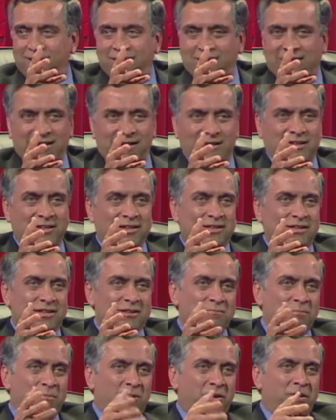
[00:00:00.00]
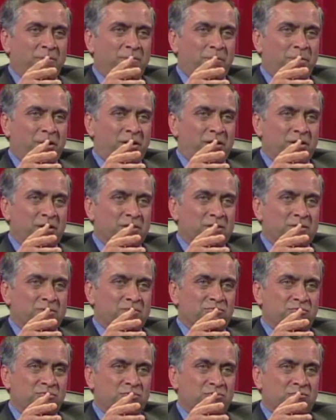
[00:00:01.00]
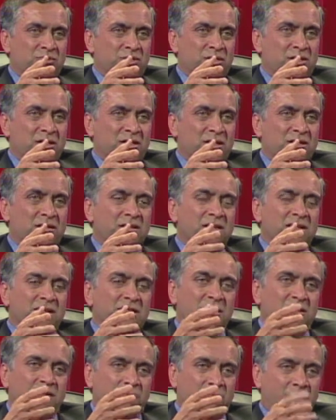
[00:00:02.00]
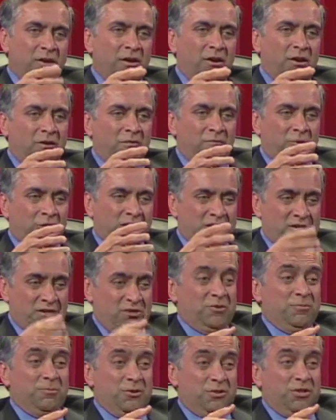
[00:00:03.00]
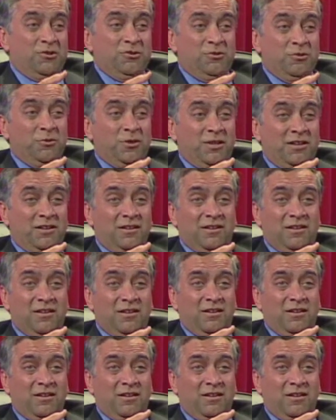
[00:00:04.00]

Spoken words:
I think the important part is to really figure out what customers are doing.